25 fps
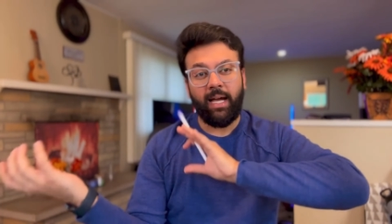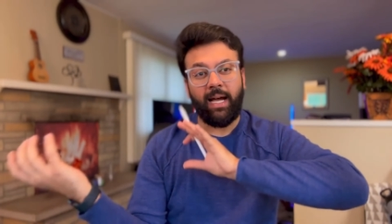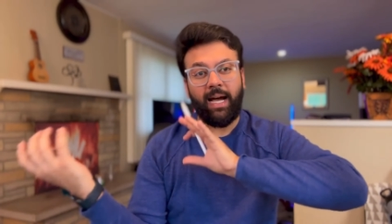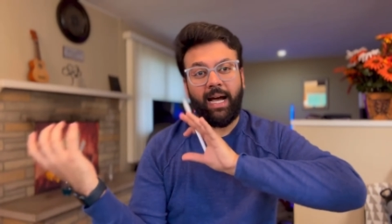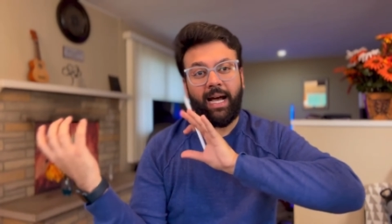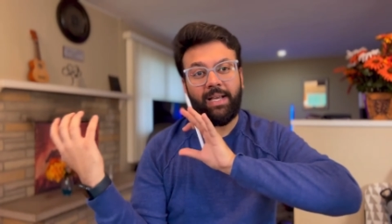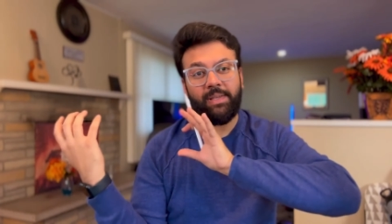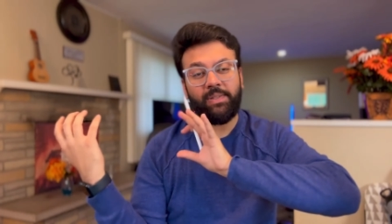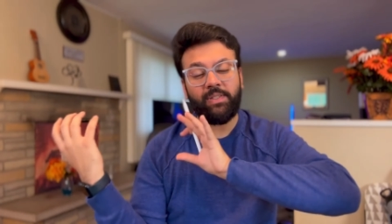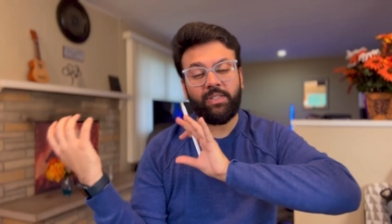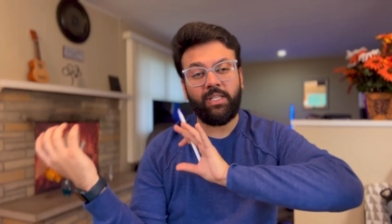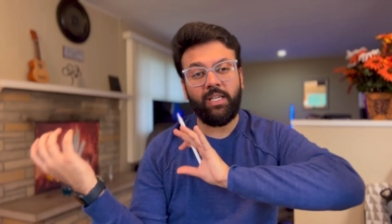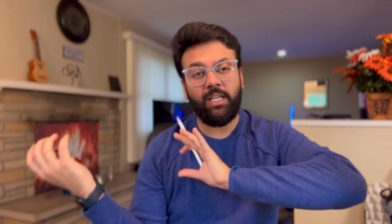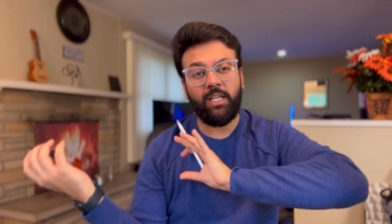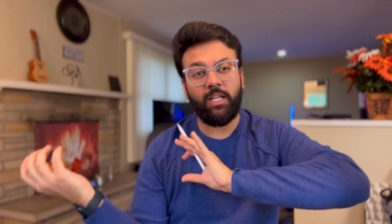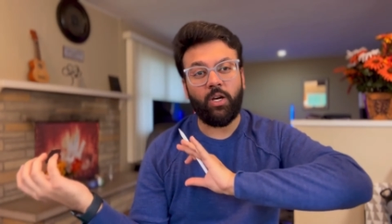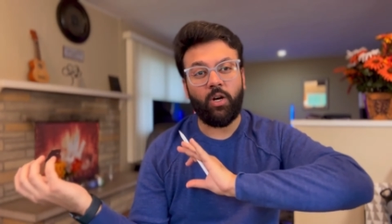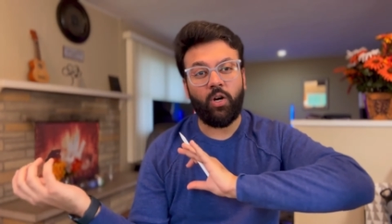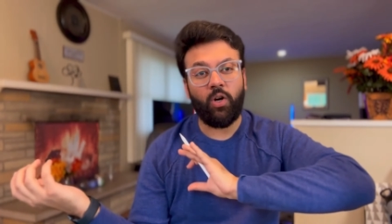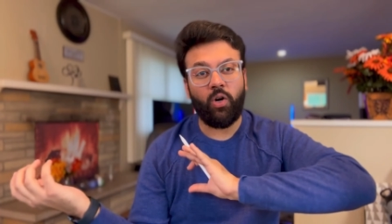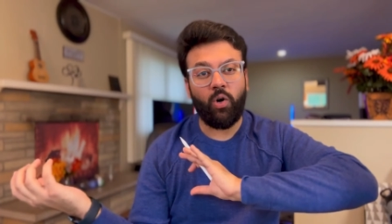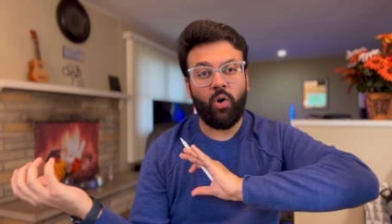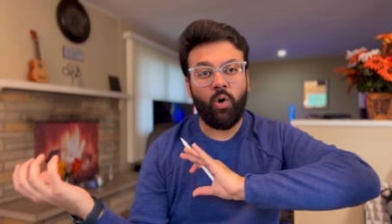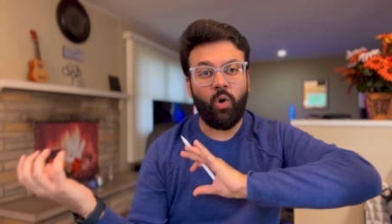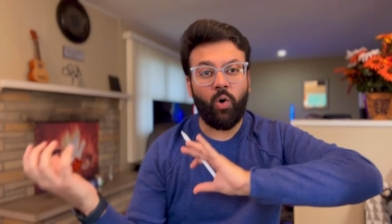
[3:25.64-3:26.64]
asking
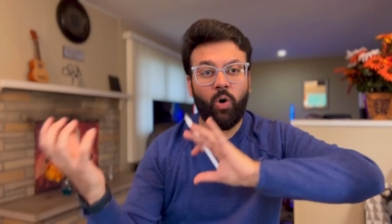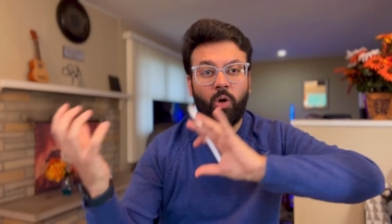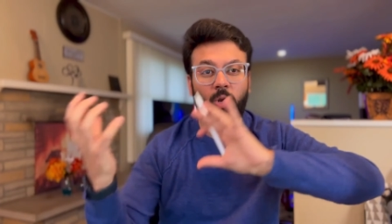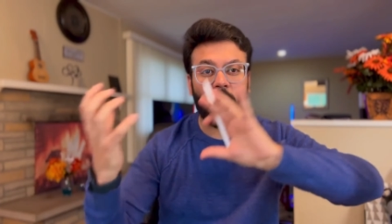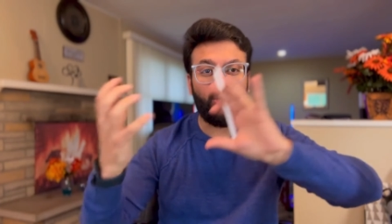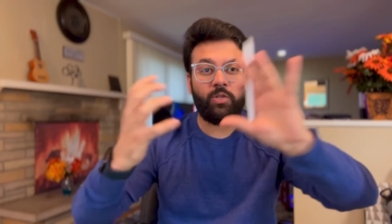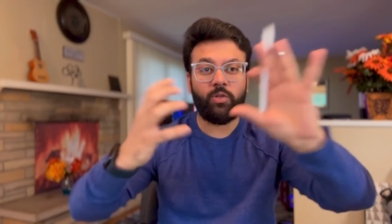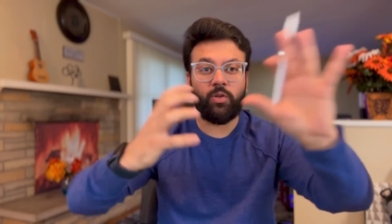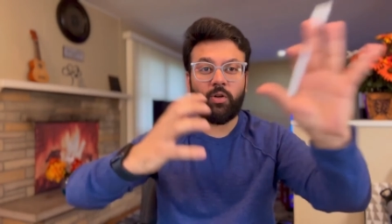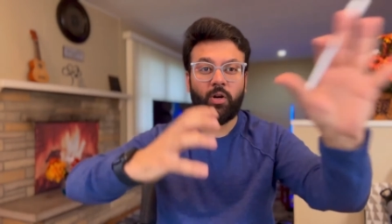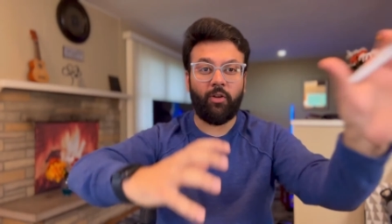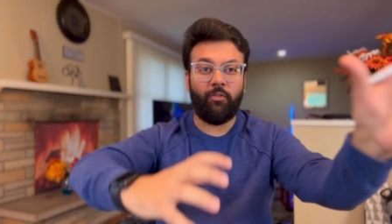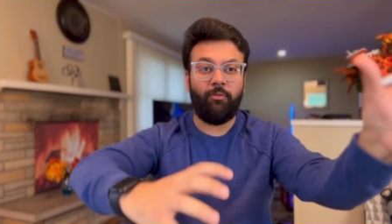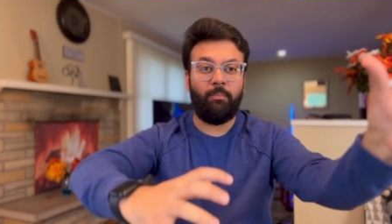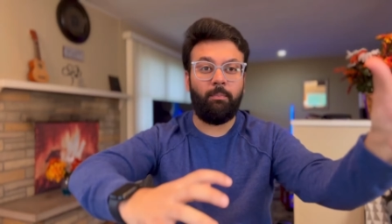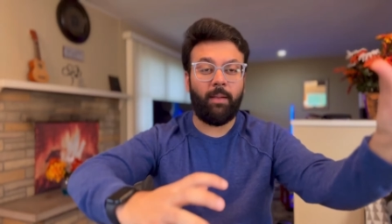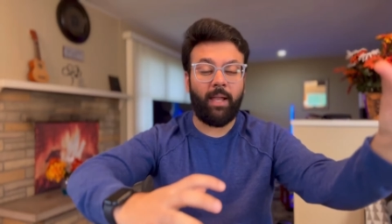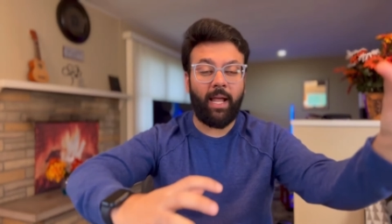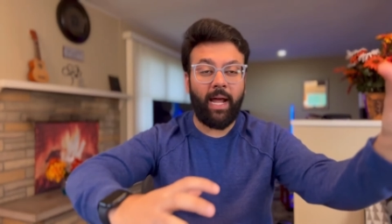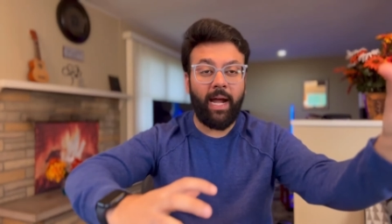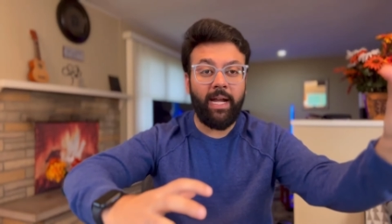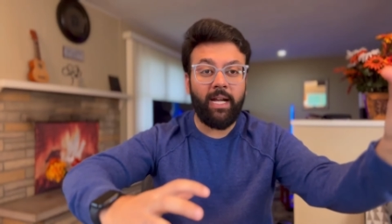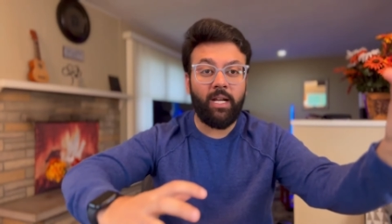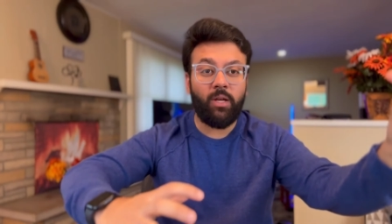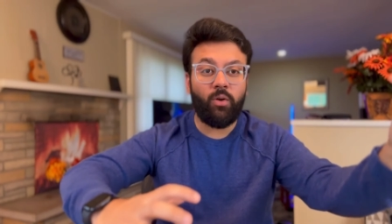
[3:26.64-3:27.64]
whole sort of
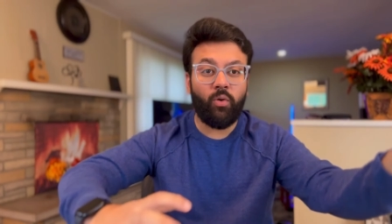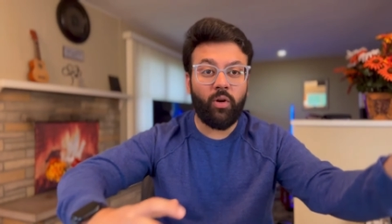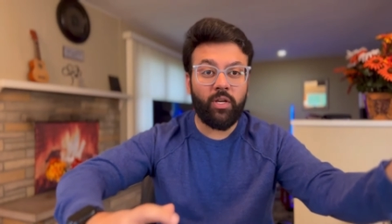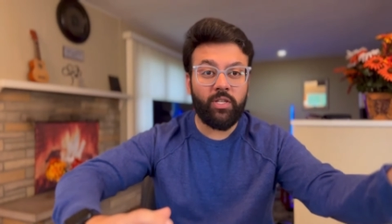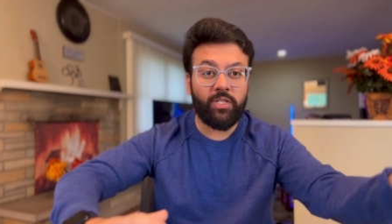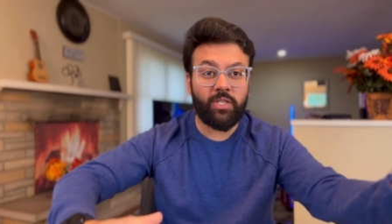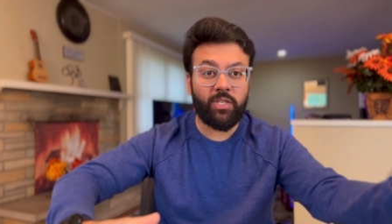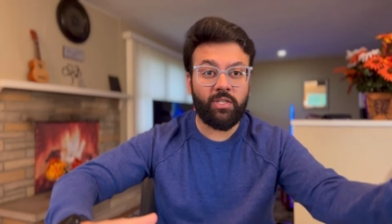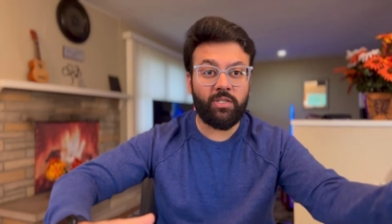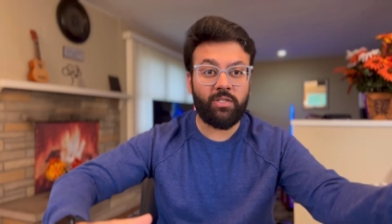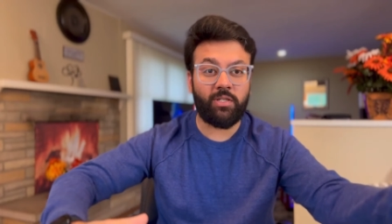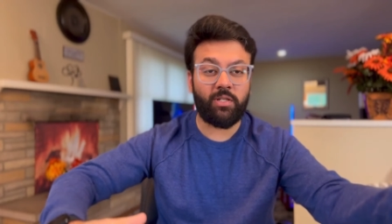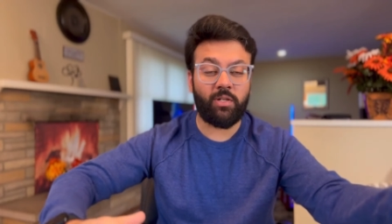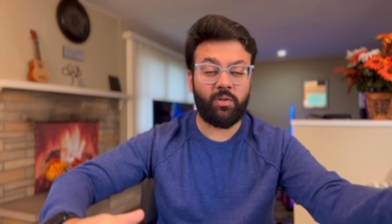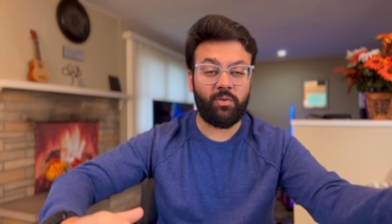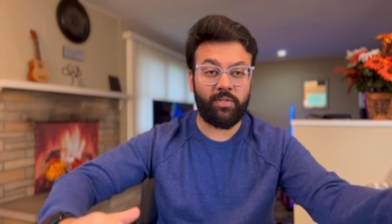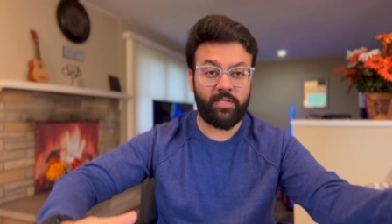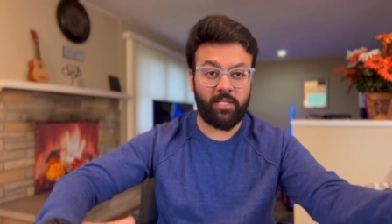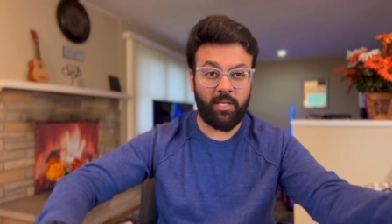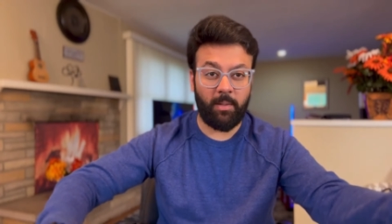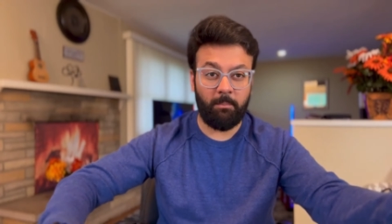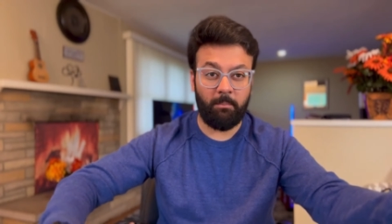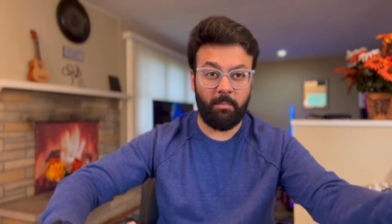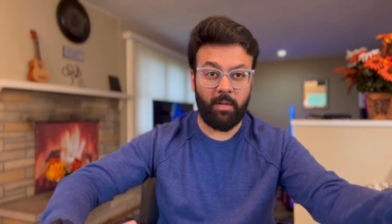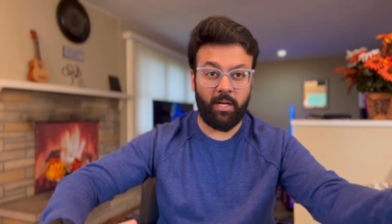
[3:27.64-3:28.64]
blind questions to
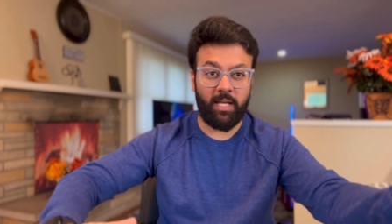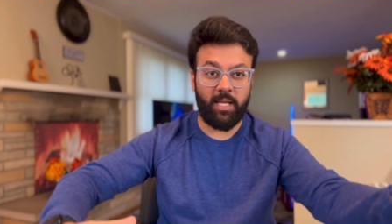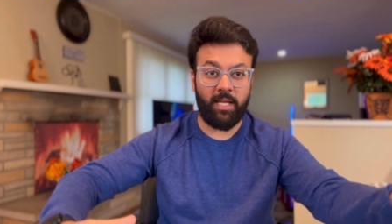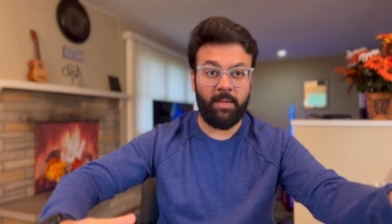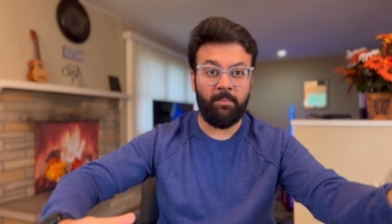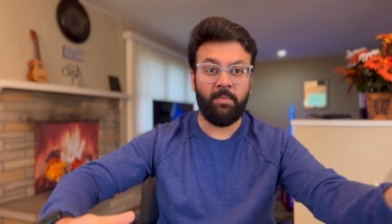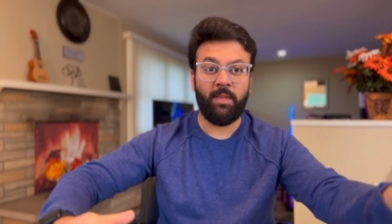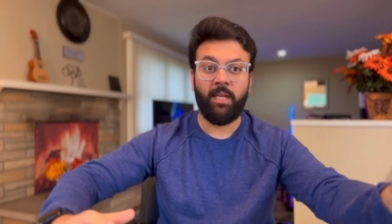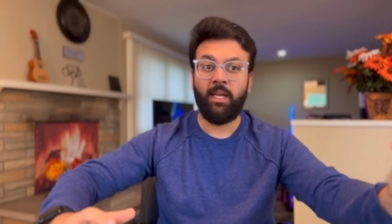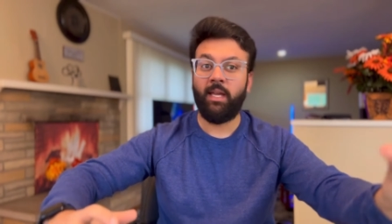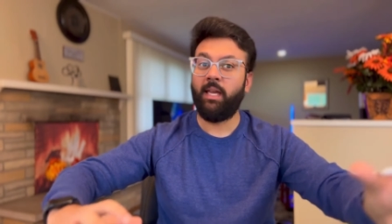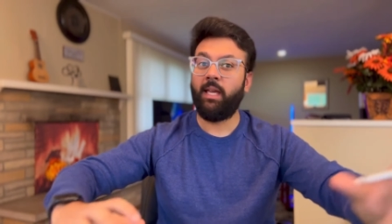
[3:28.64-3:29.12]
somebody,